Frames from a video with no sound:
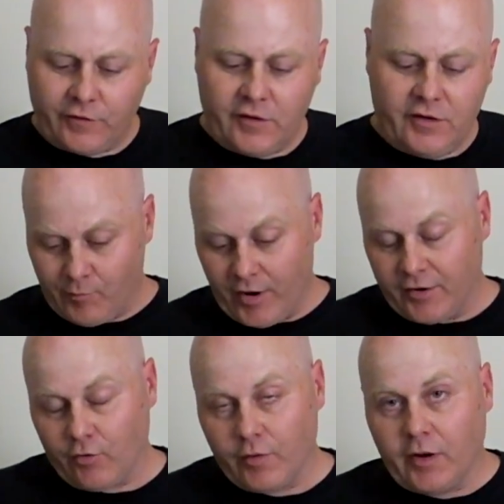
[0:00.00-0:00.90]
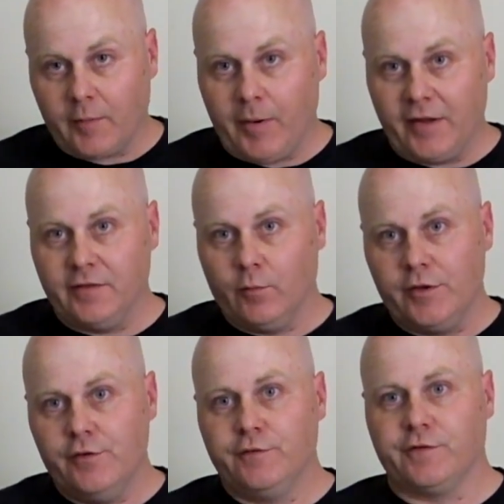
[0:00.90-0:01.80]
the brown acrylic paint that we
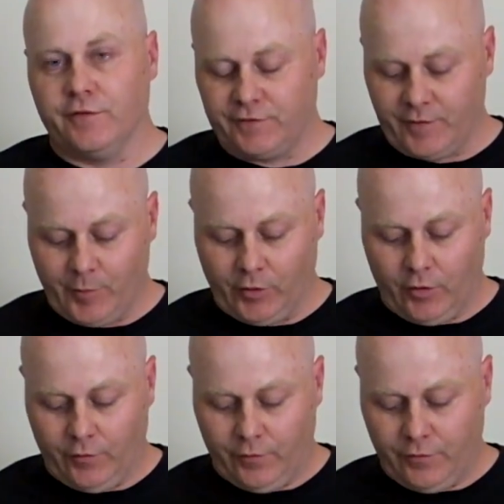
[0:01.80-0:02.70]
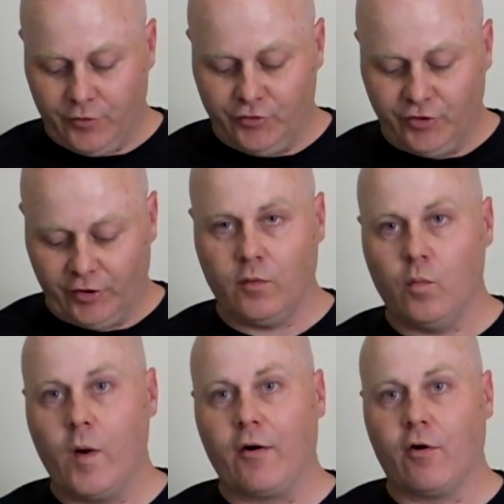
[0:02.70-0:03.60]
use to stipple on the dirt will
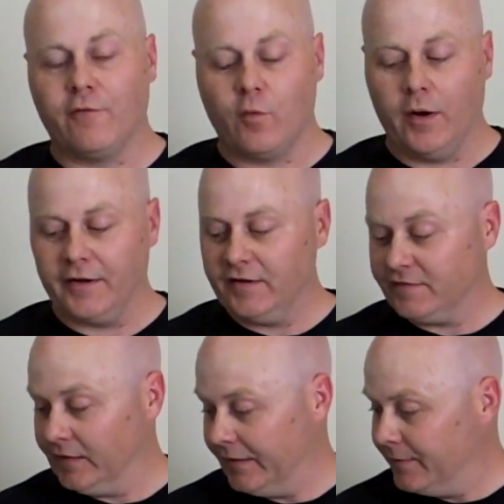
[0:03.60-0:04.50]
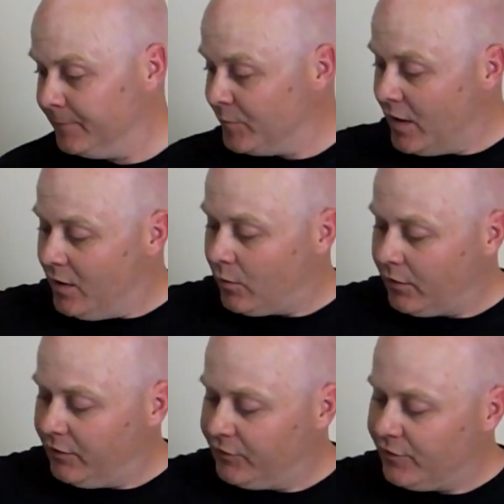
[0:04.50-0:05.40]
wear off quite easily, what
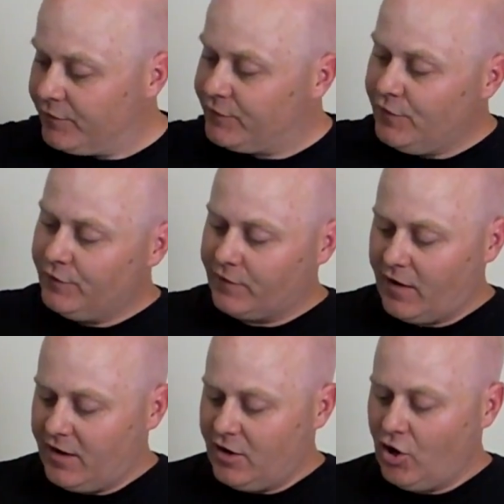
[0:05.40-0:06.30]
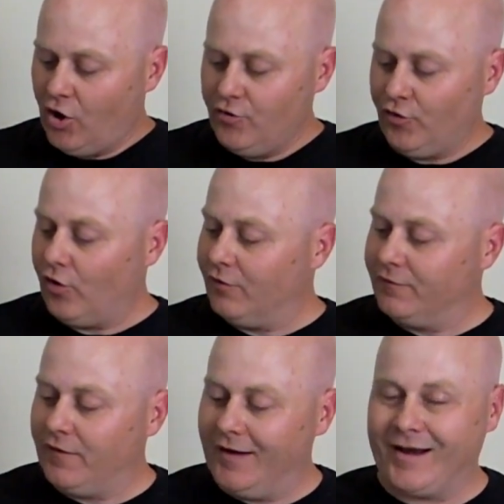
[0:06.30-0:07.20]
I'm going to do is use a coat
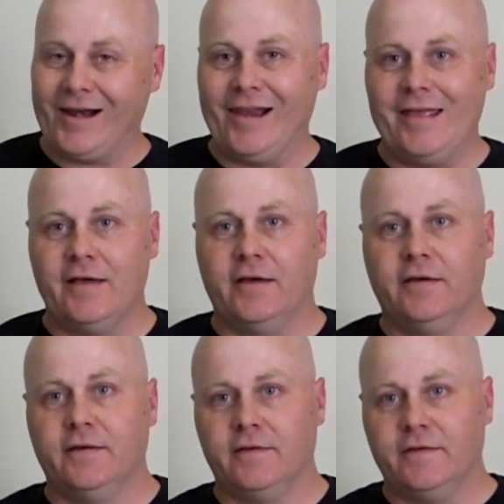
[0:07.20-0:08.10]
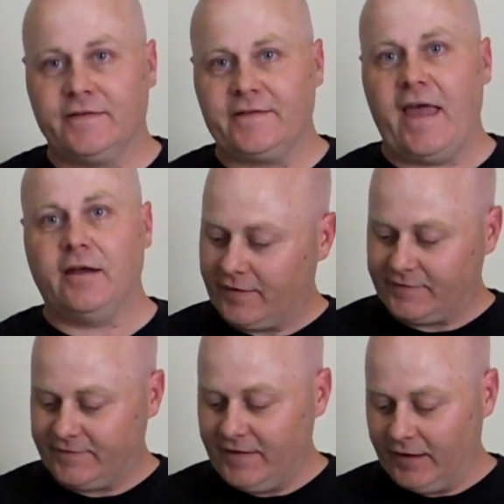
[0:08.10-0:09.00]
of a clear satin
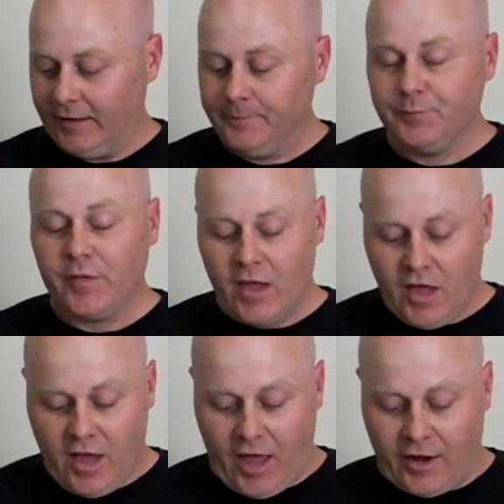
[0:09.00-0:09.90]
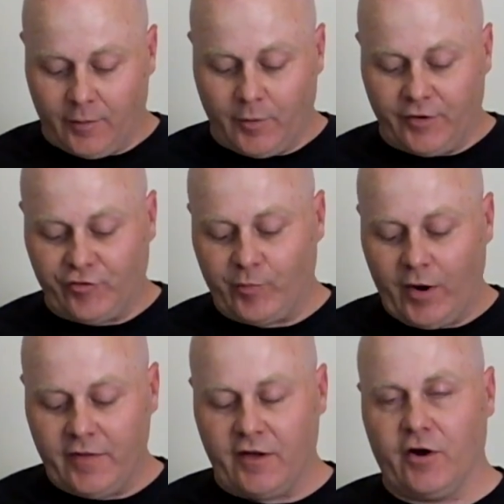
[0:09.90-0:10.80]
sealer, and I'm going to
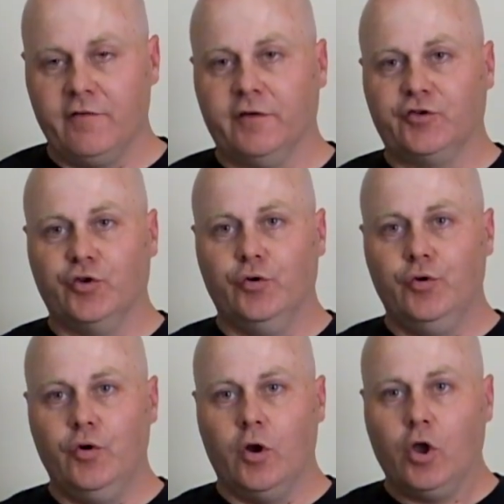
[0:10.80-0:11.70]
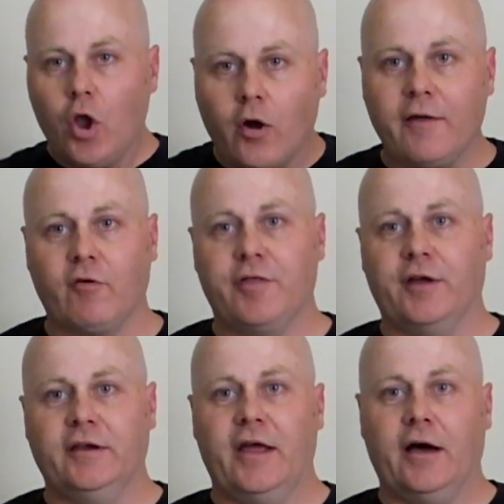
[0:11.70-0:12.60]
spray that over to lock
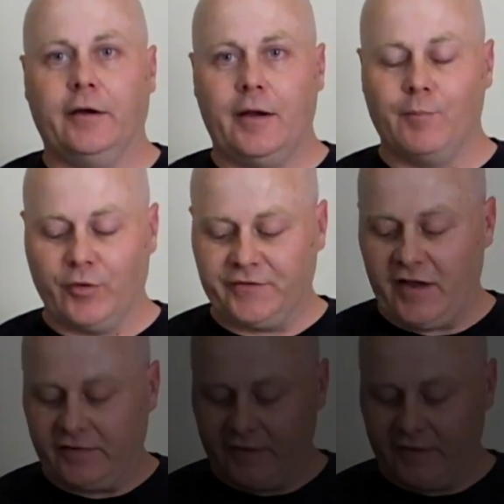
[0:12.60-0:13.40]
everything down and protect